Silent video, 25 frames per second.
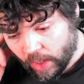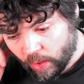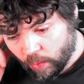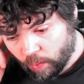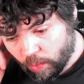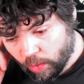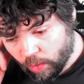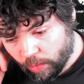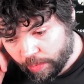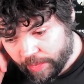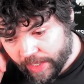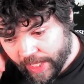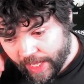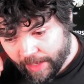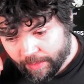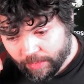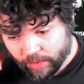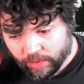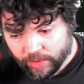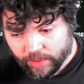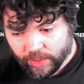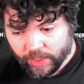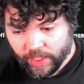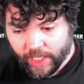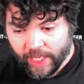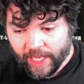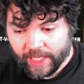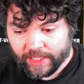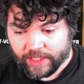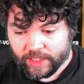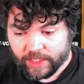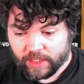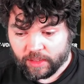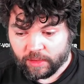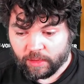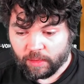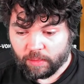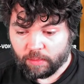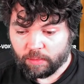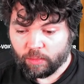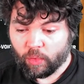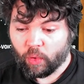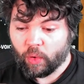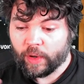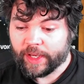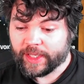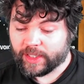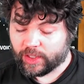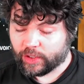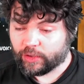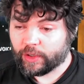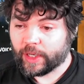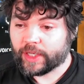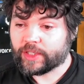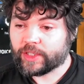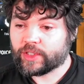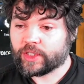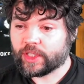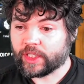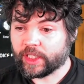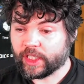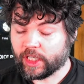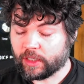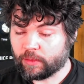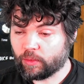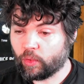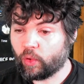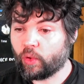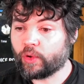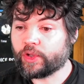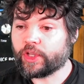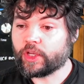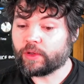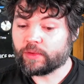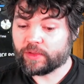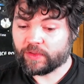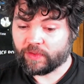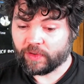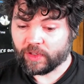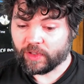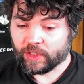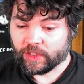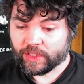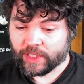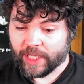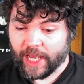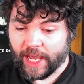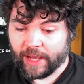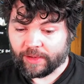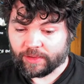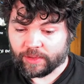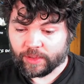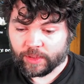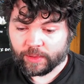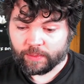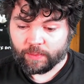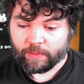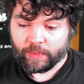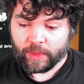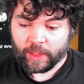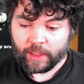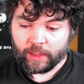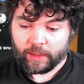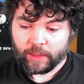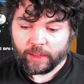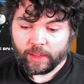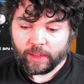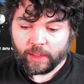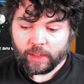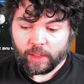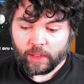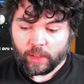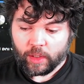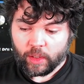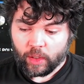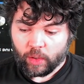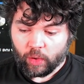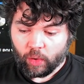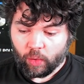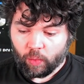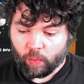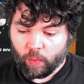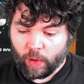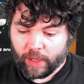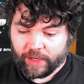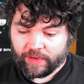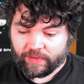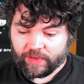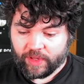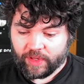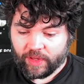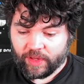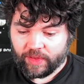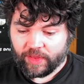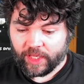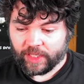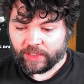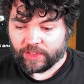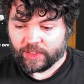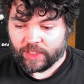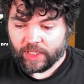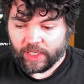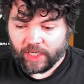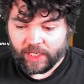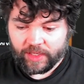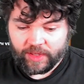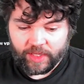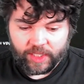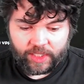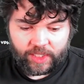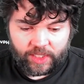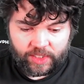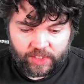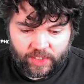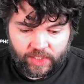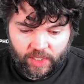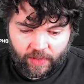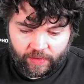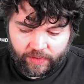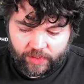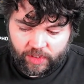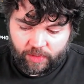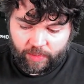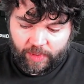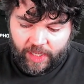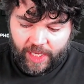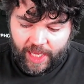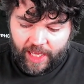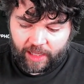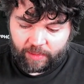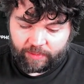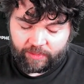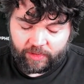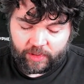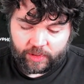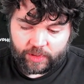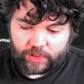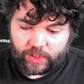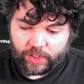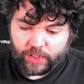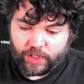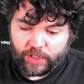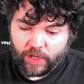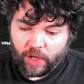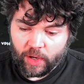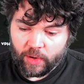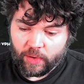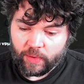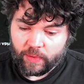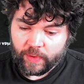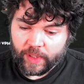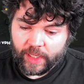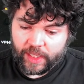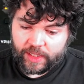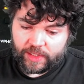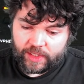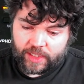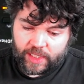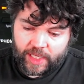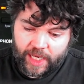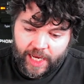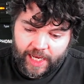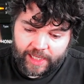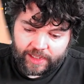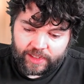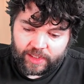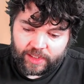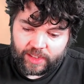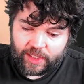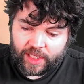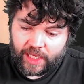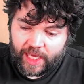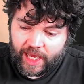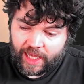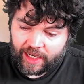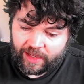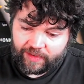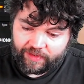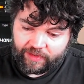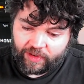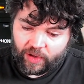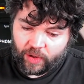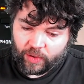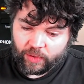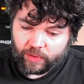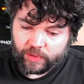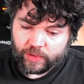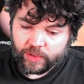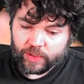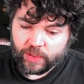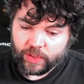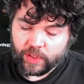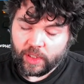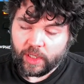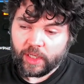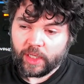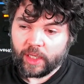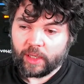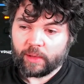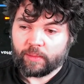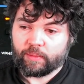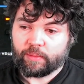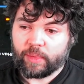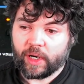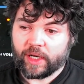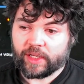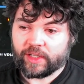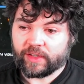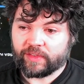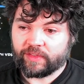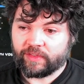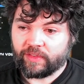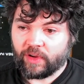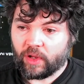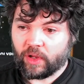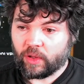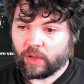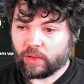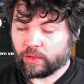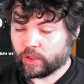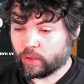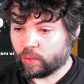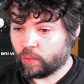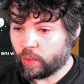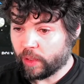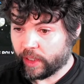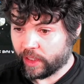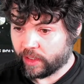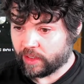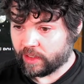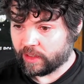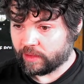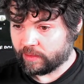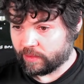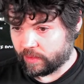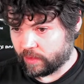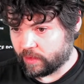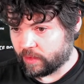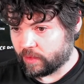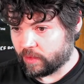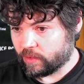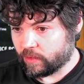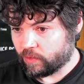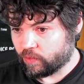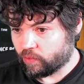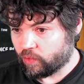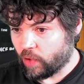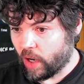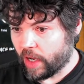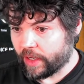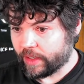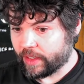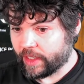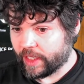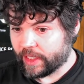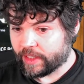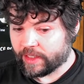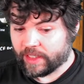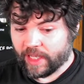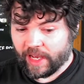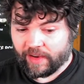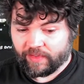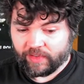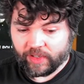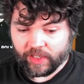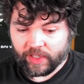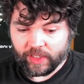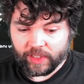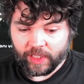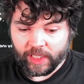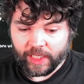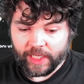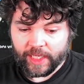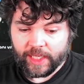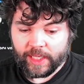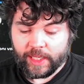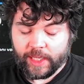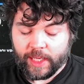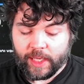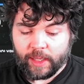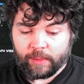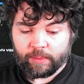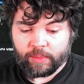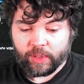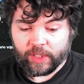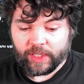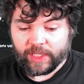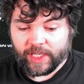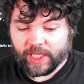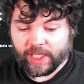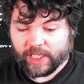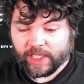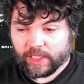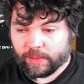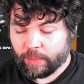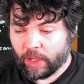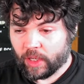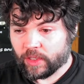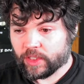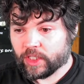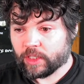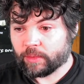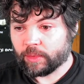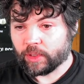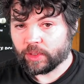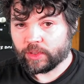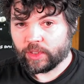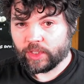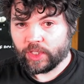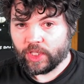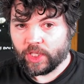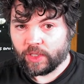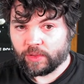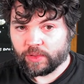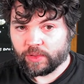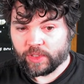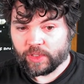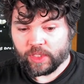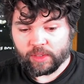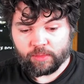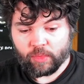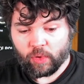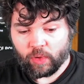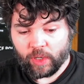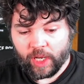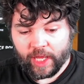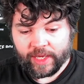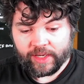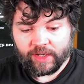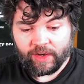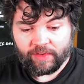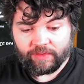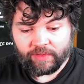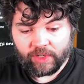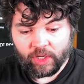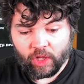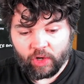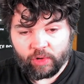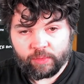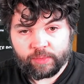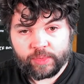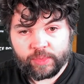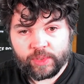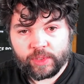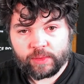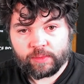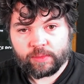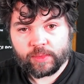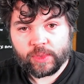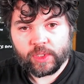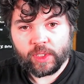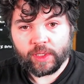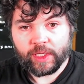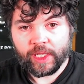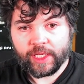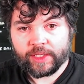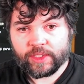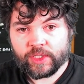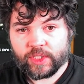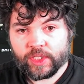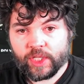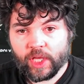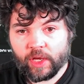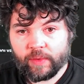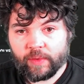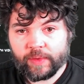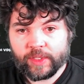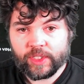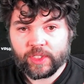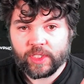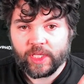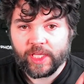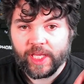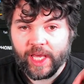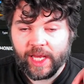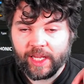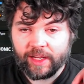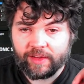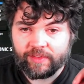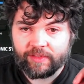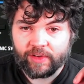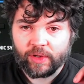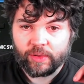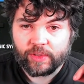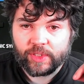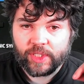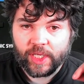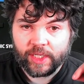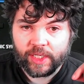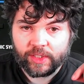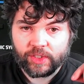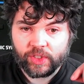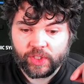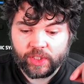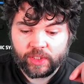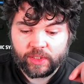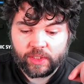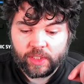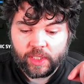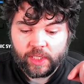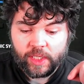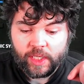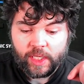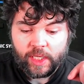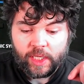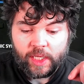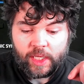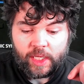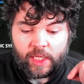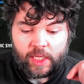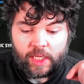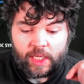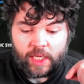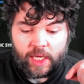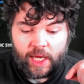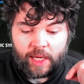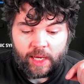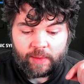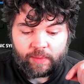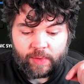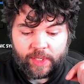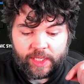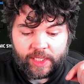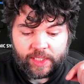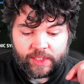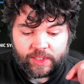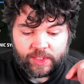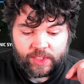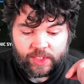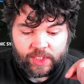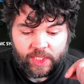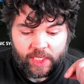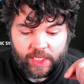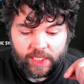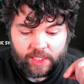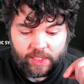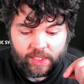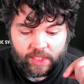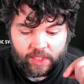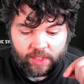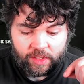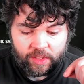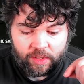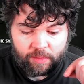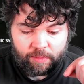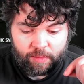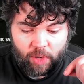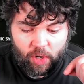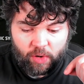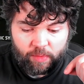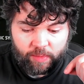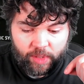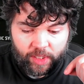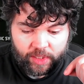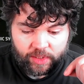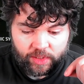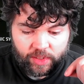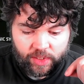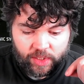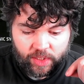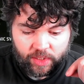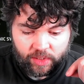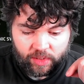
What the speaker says: we'll be able to get more interesting and more useful sounds. One of the things that I think is going to be helpful to know is that the LFOs by default will run indefinitely, but it is possible to use them more like envelopes. So let's go into the LFO section and we can see that at the moment